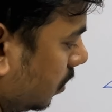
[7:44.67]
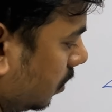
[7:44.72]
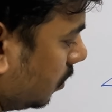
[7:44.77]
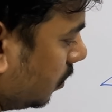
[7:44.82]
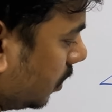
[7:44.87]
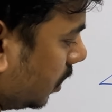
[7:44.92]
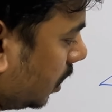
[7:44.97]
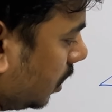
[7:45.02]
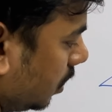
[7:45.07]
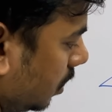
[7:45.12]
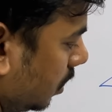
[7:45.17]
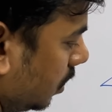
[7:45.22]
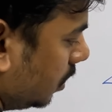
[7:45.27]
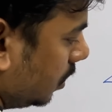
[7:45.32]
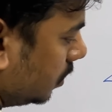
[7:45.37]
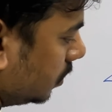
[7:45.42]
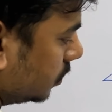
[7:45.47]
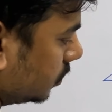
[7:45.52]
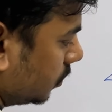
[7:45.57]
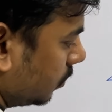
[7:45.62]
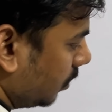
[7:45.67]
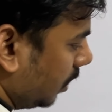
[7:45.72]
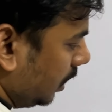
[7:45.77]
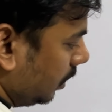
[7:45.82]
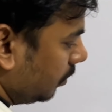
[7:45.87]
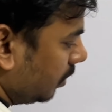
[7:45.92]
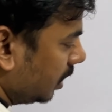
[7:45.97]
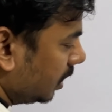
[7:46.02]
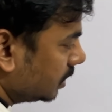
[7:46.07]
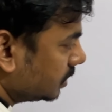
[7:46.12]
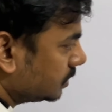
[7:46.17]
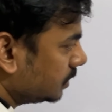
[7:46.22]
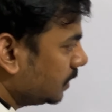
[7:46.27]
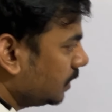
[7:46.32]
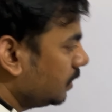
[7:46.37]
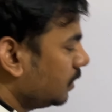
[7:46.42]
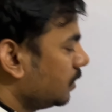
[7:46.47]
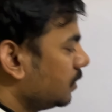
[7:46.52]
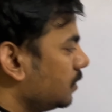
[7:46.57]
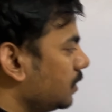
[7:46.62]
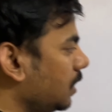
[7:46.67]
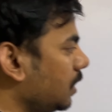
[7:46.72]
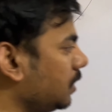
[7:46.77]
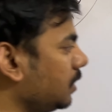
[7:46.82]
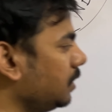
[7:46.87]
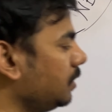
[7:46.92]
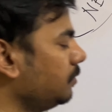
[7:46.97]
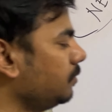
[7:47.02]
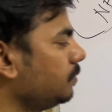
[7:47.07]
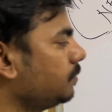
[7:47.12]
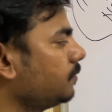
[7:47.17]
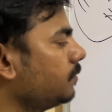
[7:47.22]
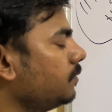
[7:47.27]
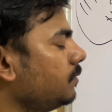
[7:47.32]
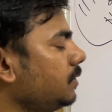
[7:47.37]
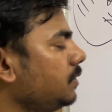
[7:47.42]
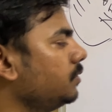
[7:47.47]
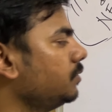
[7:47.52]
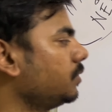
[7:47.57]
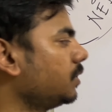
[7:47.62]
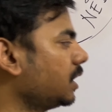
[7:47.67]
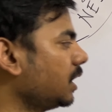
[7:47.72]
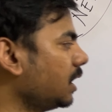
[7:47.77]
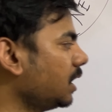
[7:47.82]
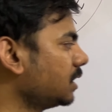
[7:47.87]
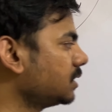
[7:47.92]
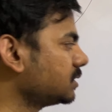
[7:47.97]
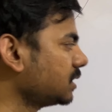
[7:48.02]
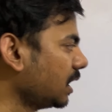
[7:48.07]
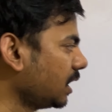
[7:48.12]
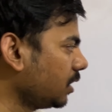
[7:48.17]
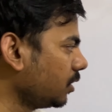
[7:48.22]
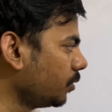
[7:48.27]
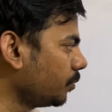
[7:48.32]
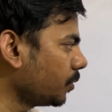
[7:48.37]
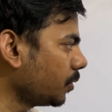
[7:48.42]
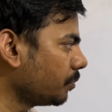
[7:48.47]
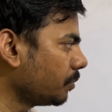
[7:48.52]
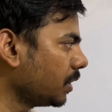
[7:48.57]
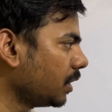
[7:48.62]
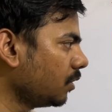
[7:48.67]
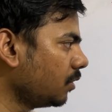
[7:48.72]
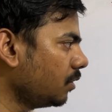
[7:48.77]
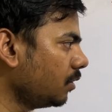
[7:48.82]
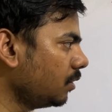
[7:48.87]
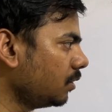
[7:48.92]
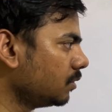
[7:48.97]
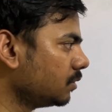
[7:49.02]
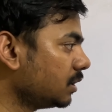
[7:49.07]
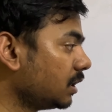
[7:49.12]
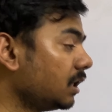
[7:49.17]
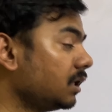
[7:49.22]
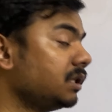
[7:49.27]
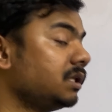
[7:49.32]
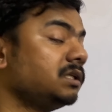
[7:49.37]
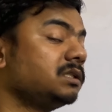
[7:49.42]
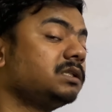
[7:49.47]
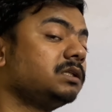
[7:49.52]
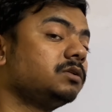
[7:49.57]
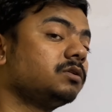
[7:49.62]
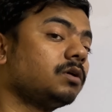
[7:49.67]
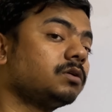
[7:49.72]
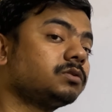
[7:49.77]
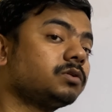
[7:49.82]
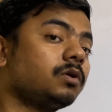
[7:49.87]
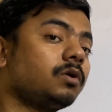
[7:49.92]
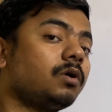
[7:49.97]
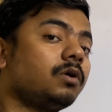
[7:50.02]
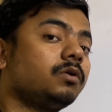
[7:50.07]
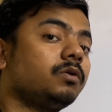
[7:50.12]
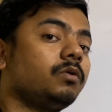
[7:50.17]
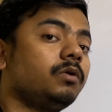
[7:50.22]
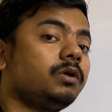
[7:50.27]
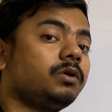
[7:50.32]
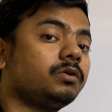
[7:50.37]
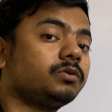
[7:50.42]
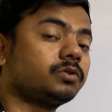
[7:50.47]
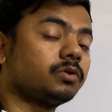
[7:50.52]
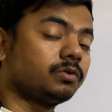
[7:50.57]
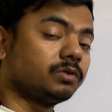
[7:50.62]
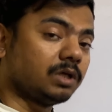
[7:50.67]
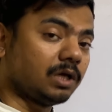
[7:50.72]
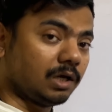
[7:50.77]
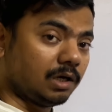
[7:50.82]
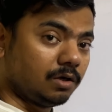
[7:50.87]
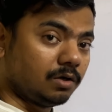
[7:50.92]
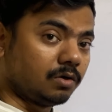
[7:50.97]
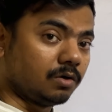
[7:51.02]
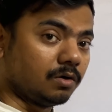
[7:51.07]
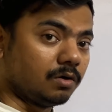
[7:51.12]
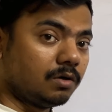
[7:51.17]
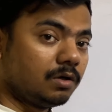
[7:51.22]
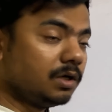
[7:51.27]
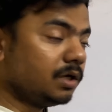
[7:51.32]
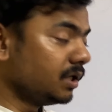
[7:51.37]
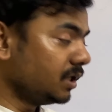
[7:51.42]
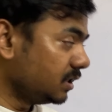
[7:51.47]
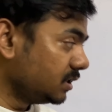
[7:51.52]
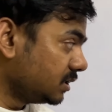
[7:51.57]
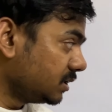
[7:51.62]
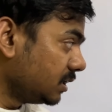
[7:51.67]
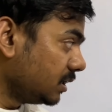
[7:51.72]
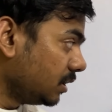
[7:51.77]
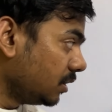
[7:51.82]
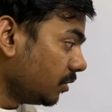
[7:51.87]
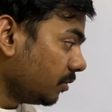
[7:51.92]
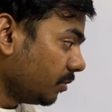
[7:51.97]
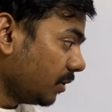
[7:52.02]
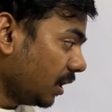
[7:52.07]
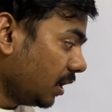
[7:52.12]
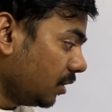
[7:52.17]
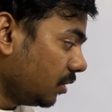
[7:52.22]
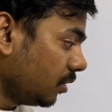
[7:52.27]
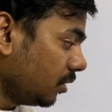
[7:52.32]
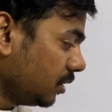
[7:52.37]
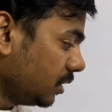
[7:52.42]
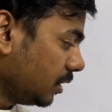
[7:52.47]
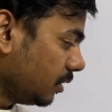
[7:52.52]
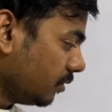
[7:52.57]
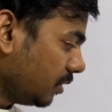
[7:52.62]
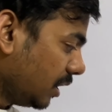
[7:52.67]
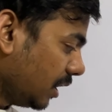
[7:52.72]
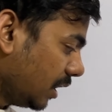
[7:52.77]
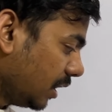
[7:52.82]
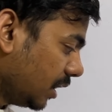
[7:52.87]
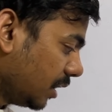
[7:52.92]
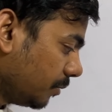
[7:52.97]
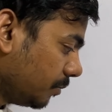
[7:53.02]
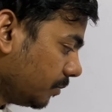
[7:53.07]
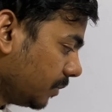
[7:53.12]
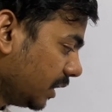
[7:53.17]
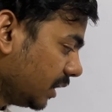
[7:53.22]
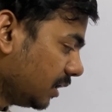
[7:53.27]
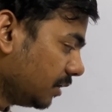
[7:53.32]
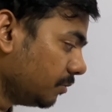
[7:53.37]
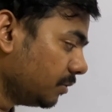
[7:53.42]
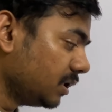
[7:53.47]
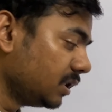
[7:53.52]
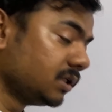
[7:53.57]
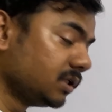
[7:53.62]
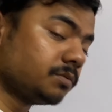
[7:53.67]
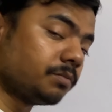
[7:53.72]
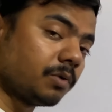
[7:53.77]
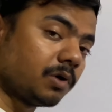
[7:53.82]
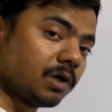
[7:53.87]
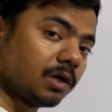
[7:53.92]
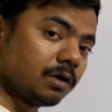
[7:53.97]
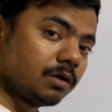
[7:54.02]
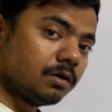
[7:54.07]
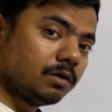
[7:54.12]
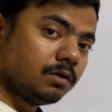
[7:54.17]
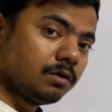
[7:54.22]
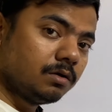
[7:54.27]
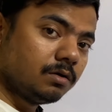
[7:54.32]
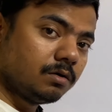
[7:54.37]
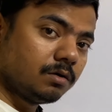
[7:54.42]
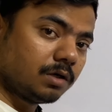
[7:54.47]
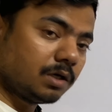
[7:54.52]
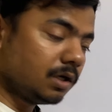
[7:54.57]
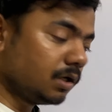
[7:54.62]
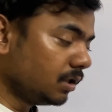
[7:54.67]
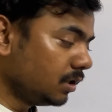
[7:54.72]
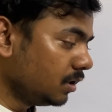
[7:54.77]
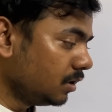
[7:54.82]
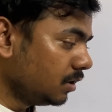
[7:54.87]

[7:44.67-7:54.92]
Okay, so what you understand, that if you get cyclopropanone, then this is also not going to show the Aldol. Instead of Aldol, they will end up by giving this product. Okay,